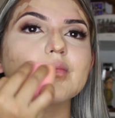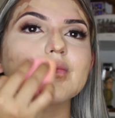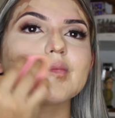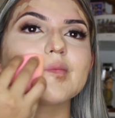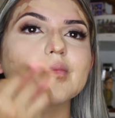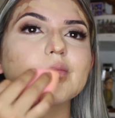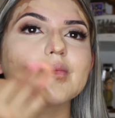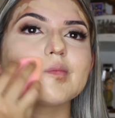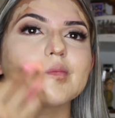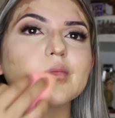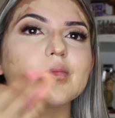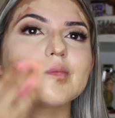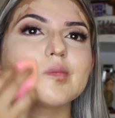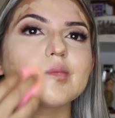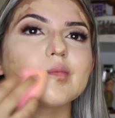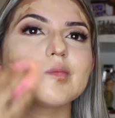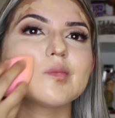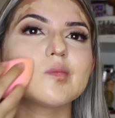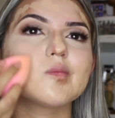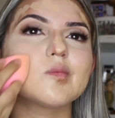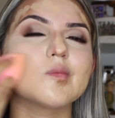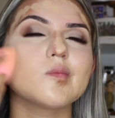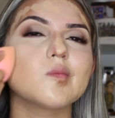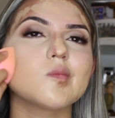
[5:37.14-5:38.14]
I am taking
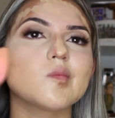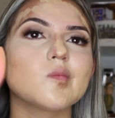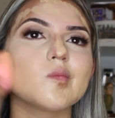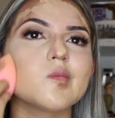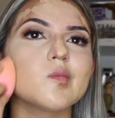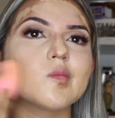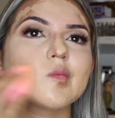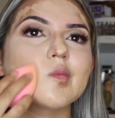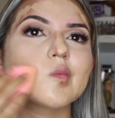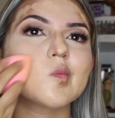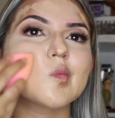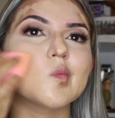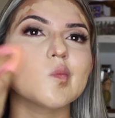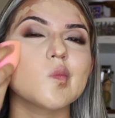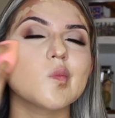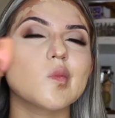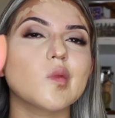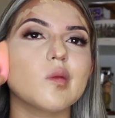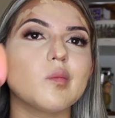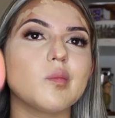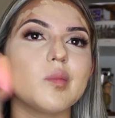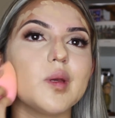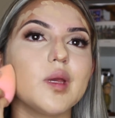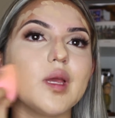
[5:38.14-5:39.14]
that same Shop
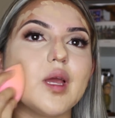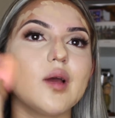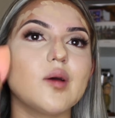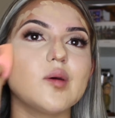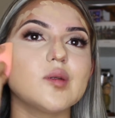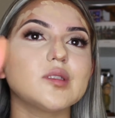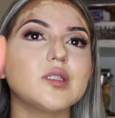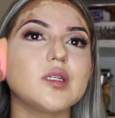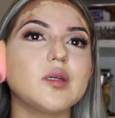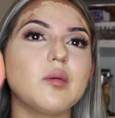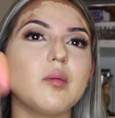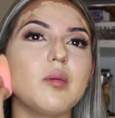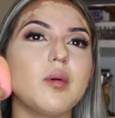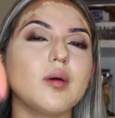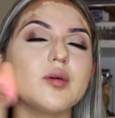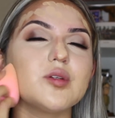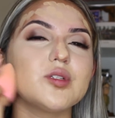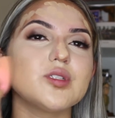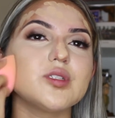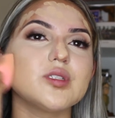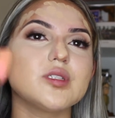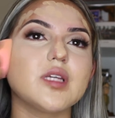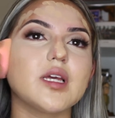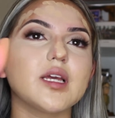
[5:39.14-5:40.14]
Miss A sponge,
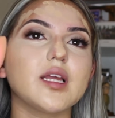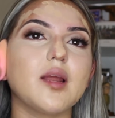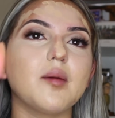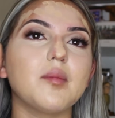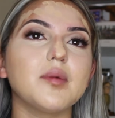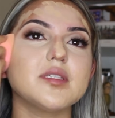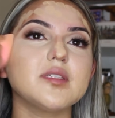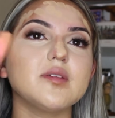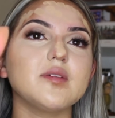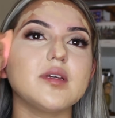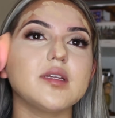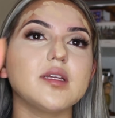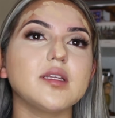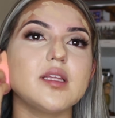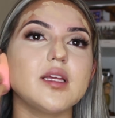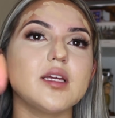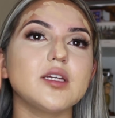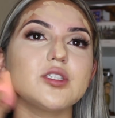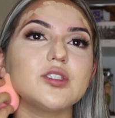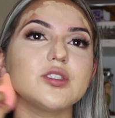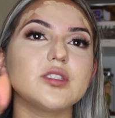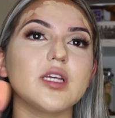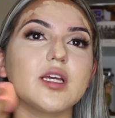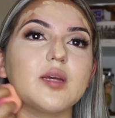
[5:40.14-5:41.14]
and we are
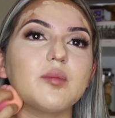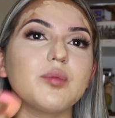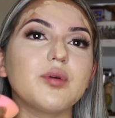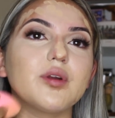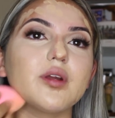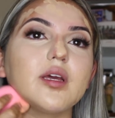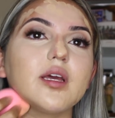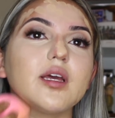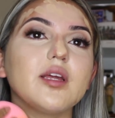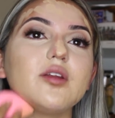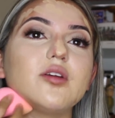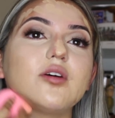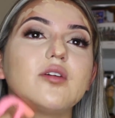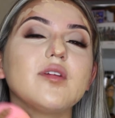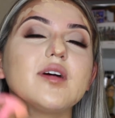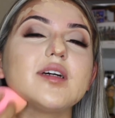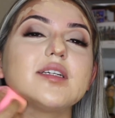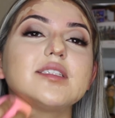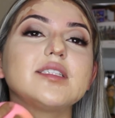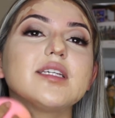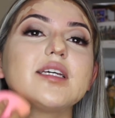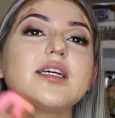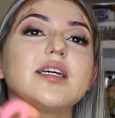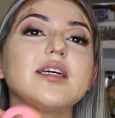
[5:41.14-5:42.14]
going to
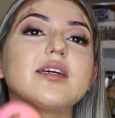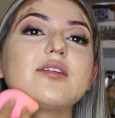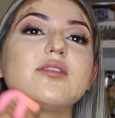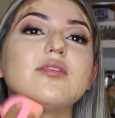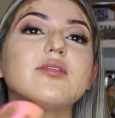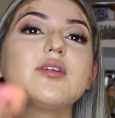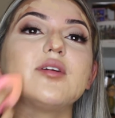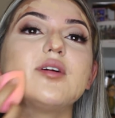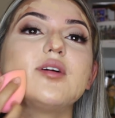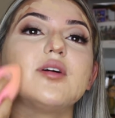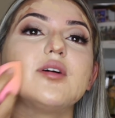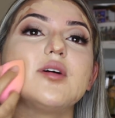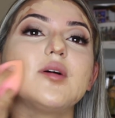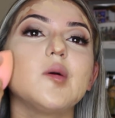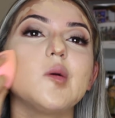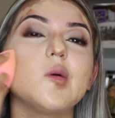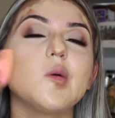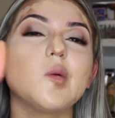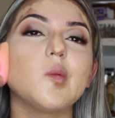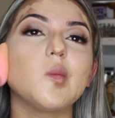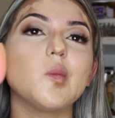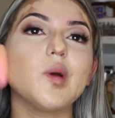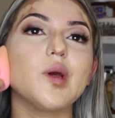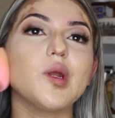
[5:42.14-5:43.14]
blend it all out.
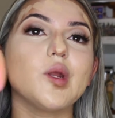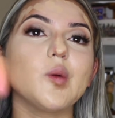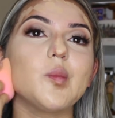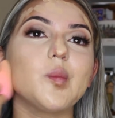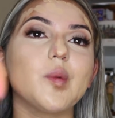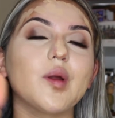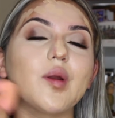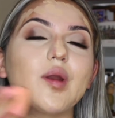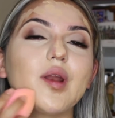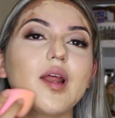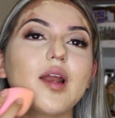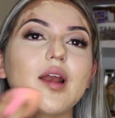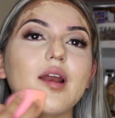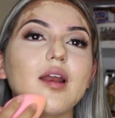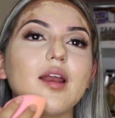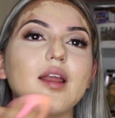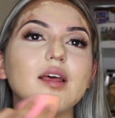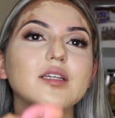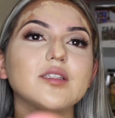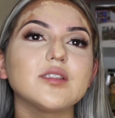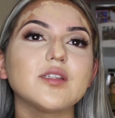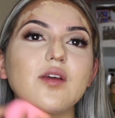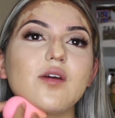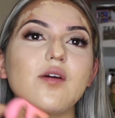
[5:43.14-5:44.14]
You want to make
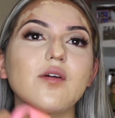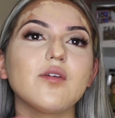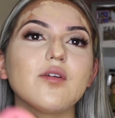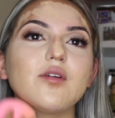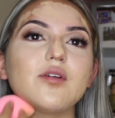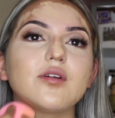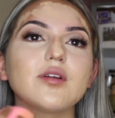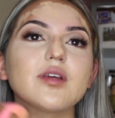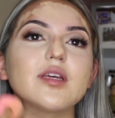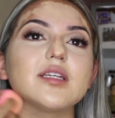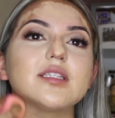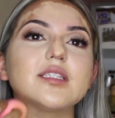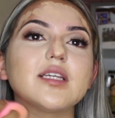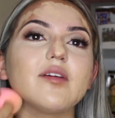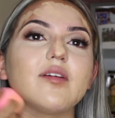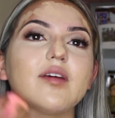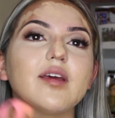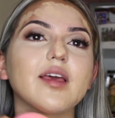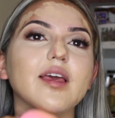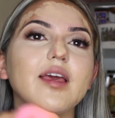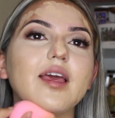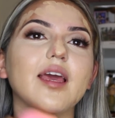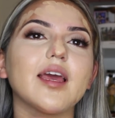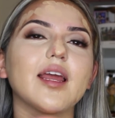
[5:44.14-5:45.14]
sure that you are
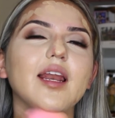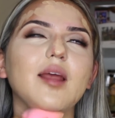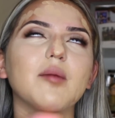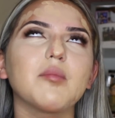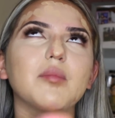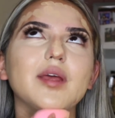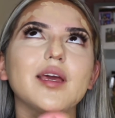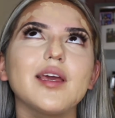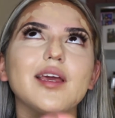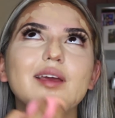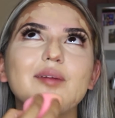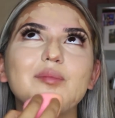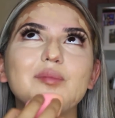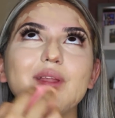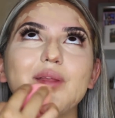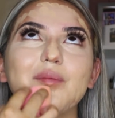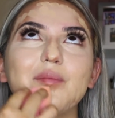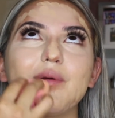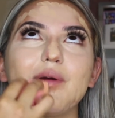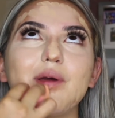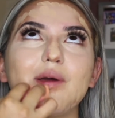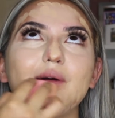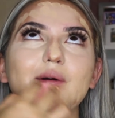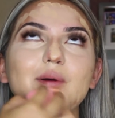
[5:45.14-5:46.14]
patting
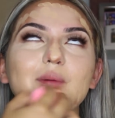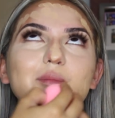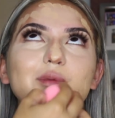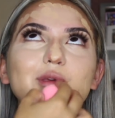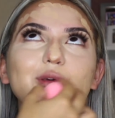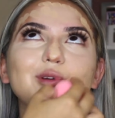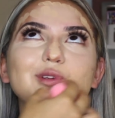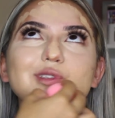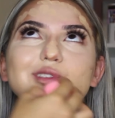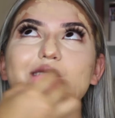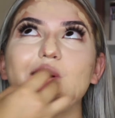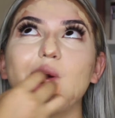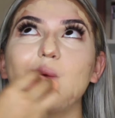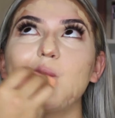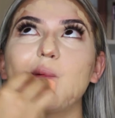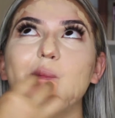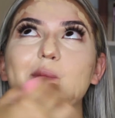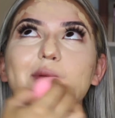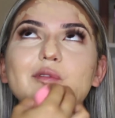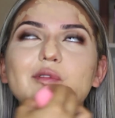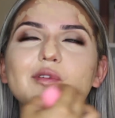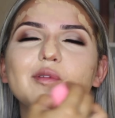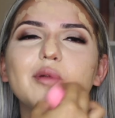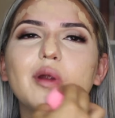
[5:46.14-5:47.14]
and not swiping,